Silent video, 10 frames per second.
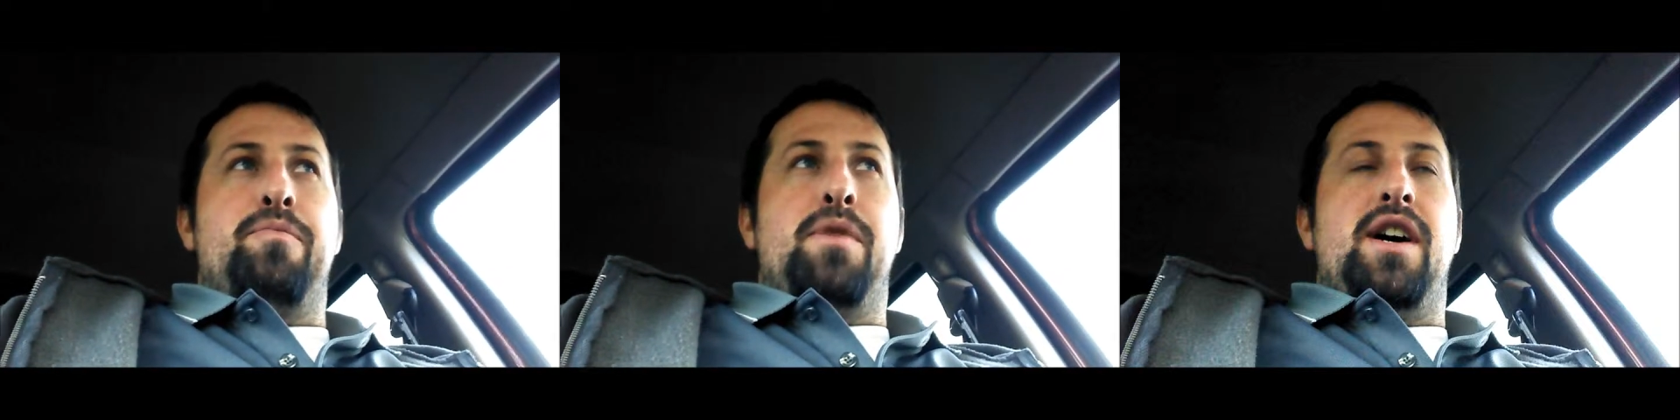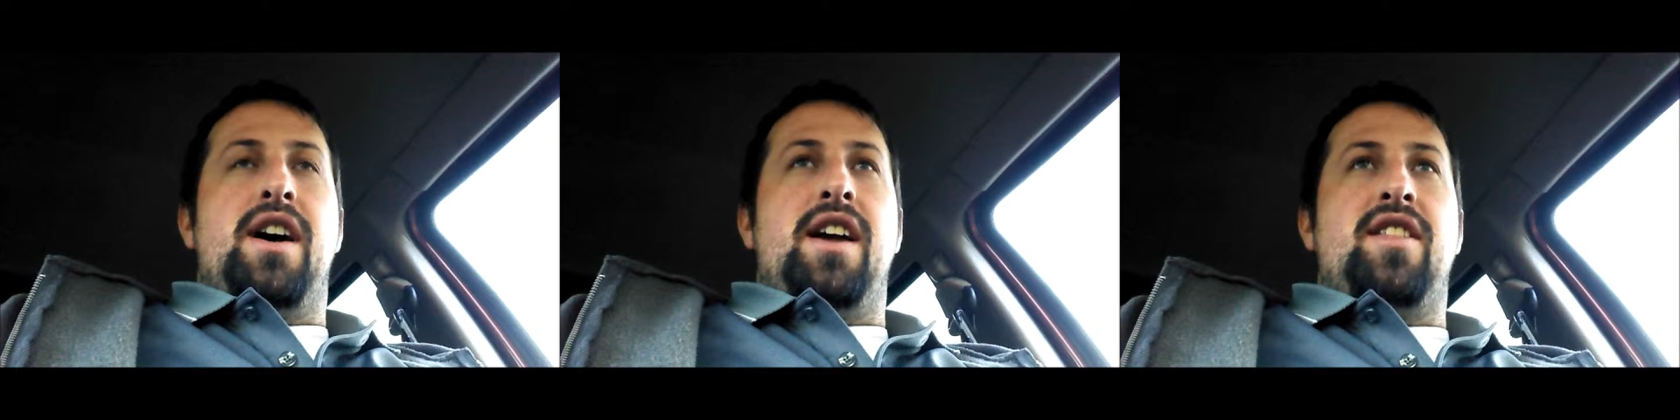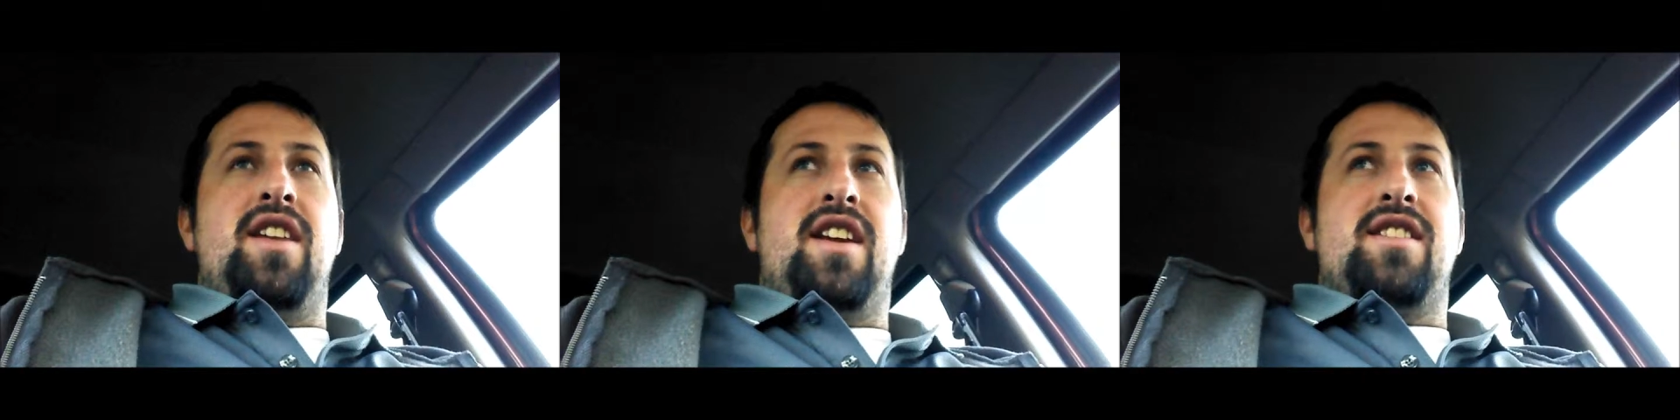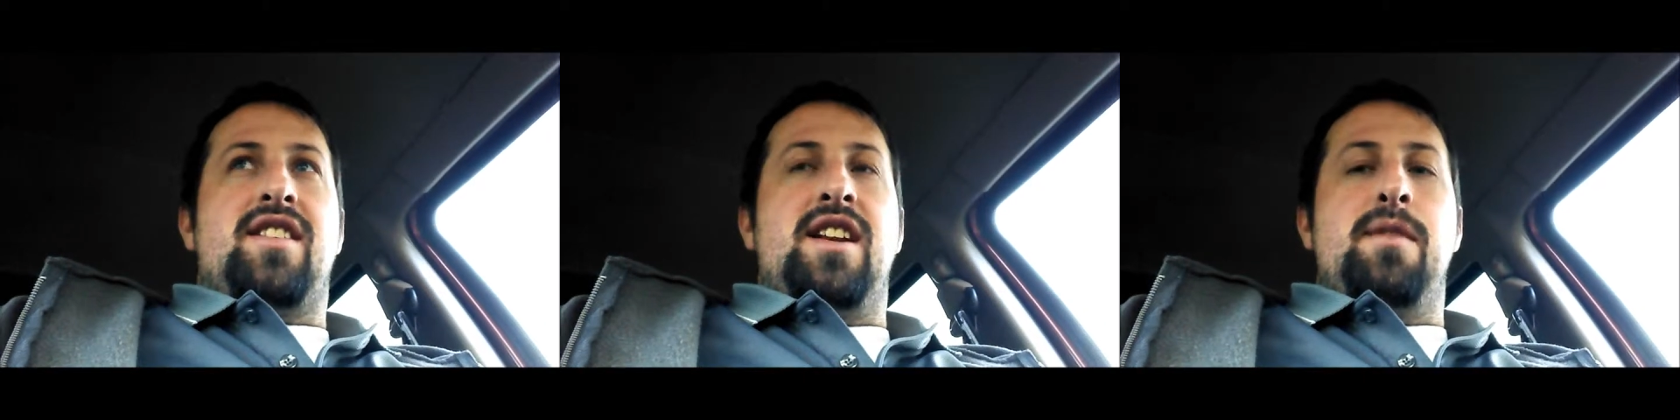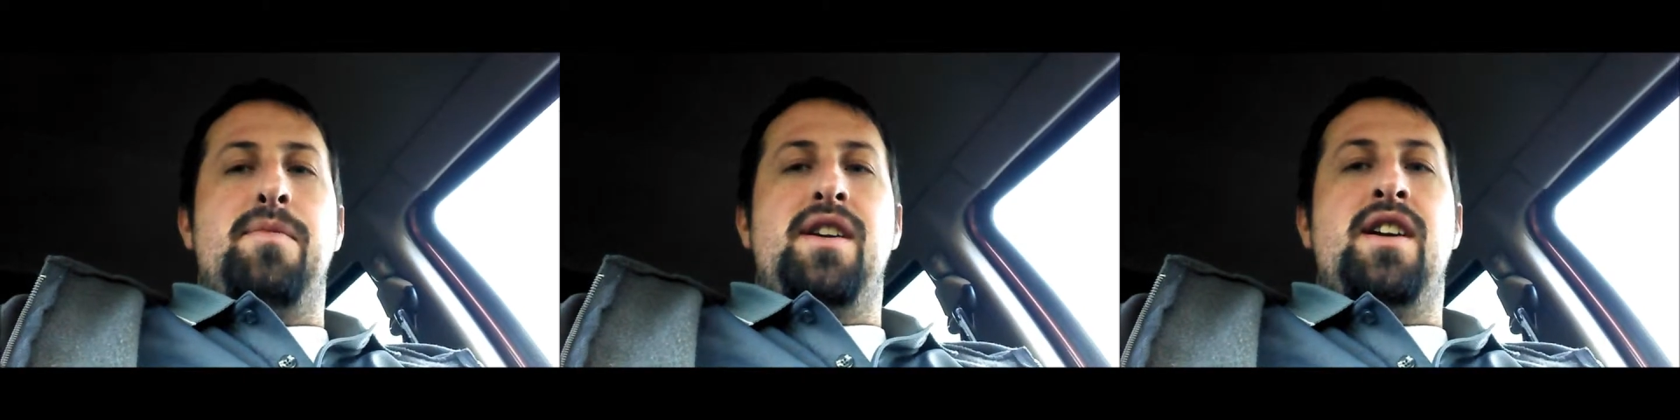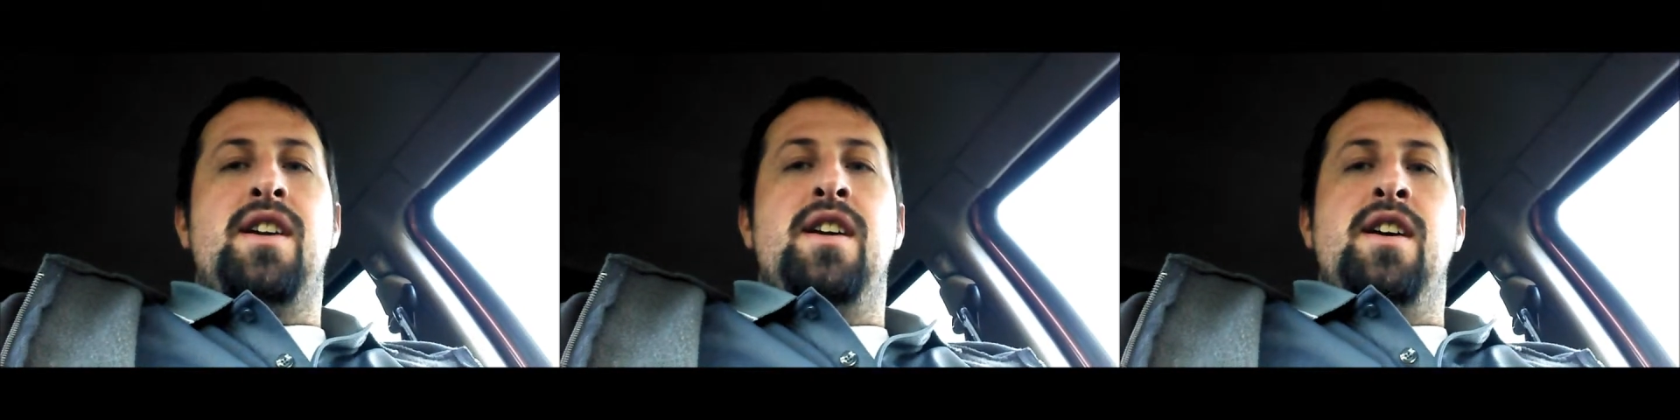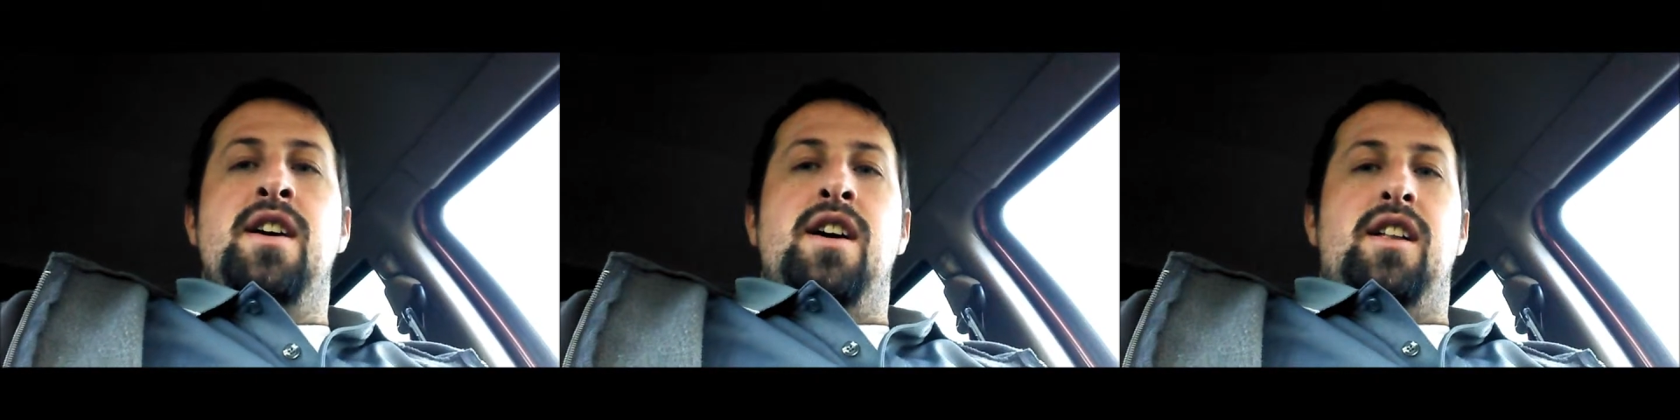But I think it's going to be
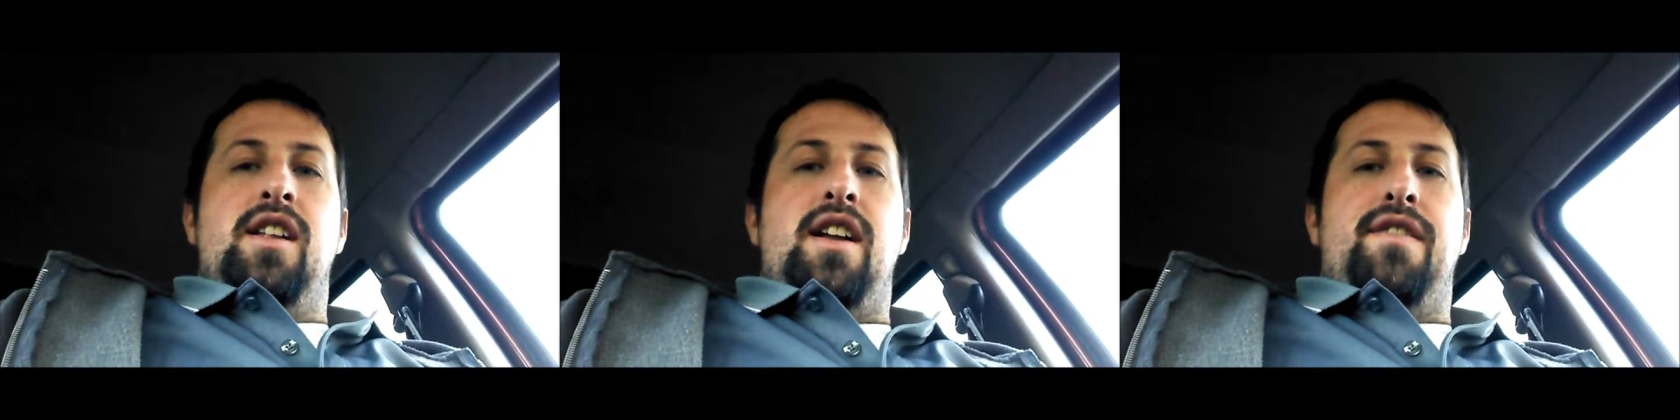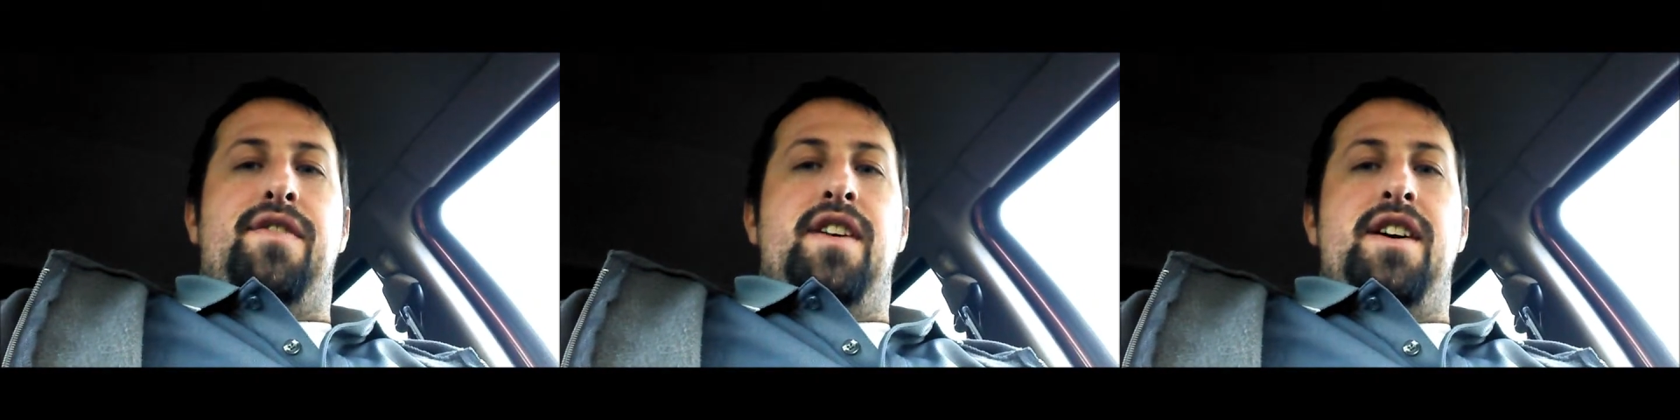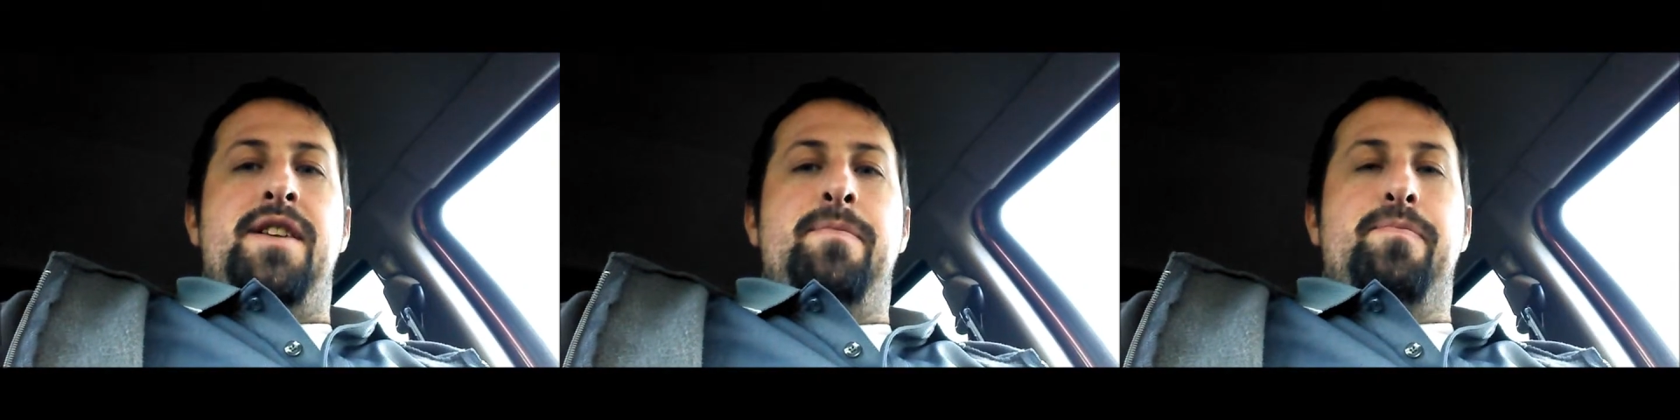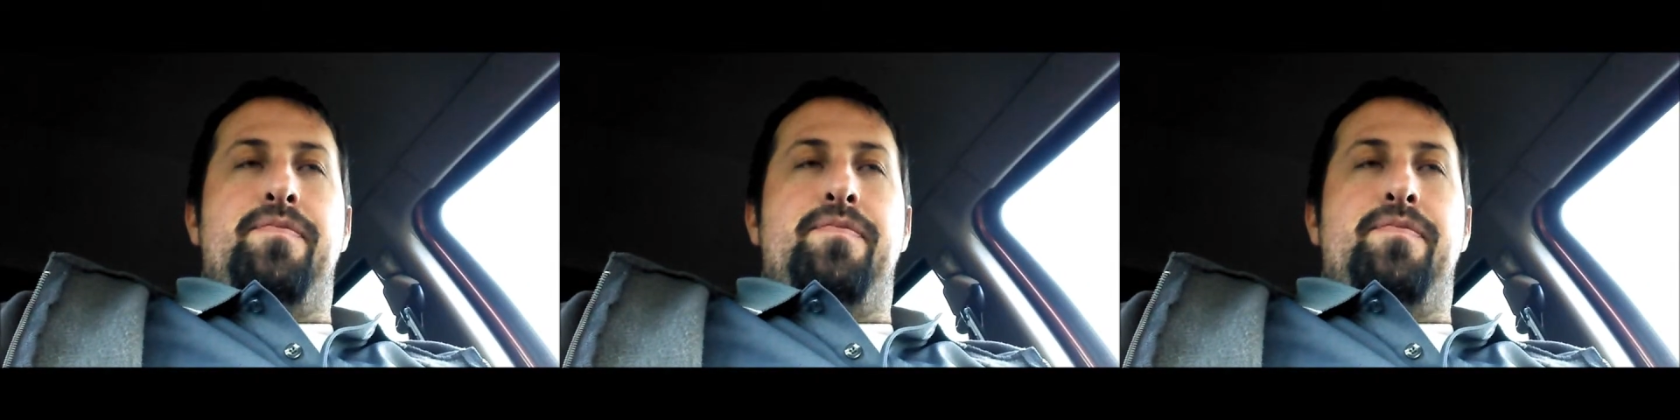a lot of fun